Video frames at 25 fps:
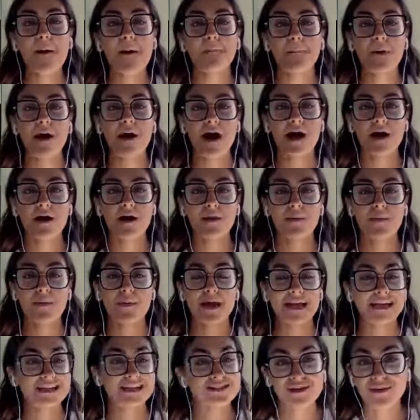But
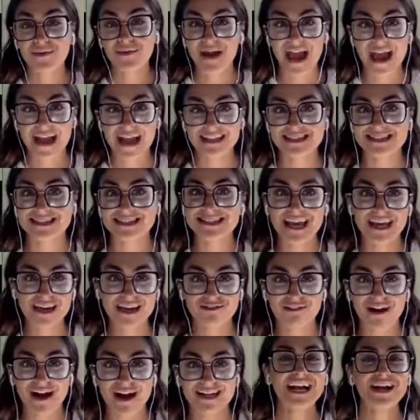it's okay to take
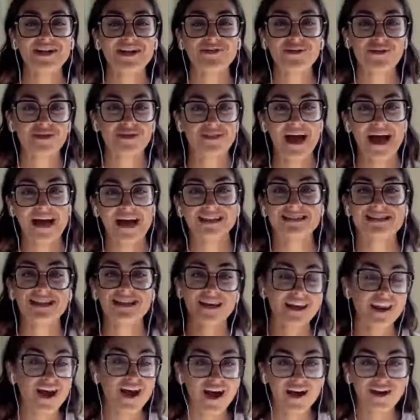rest. You're there to
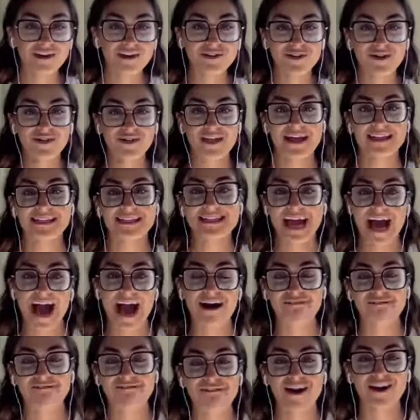learn, you're there to
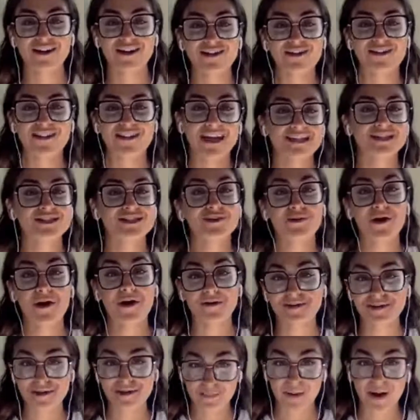have fun, you're there to
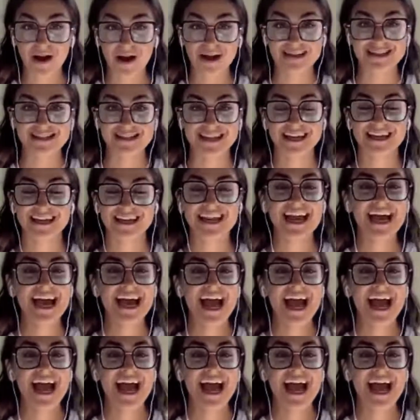grow as a person.